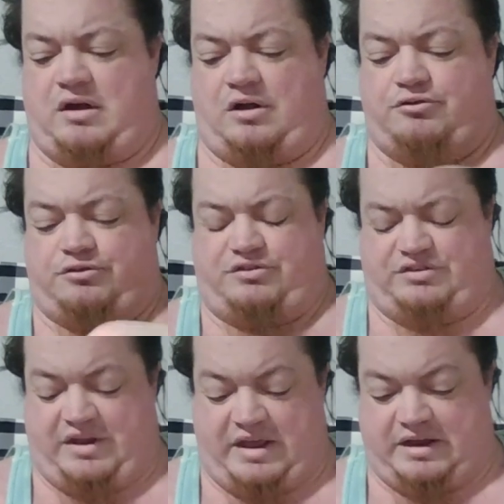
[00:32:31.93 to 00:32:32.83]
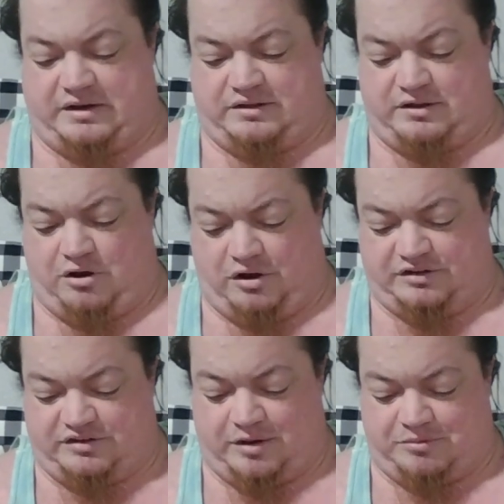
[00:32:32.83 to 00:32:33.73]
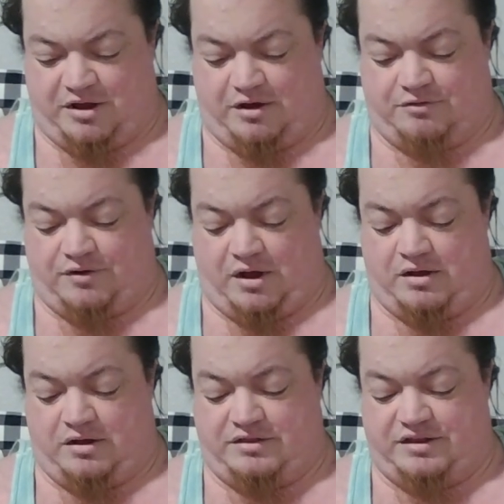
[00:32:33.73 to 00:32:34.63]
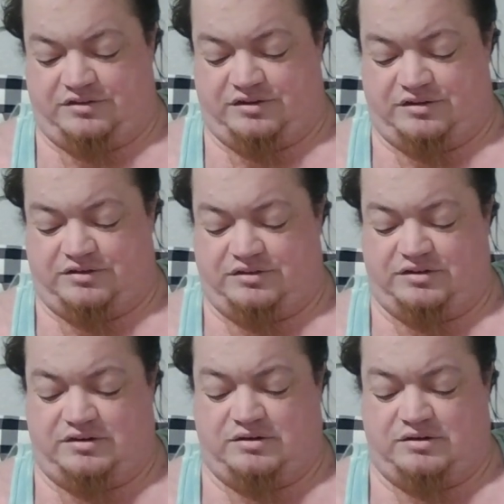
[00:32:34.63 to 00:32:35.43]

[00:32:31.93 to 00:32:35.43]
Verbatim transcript: understand the concept of this is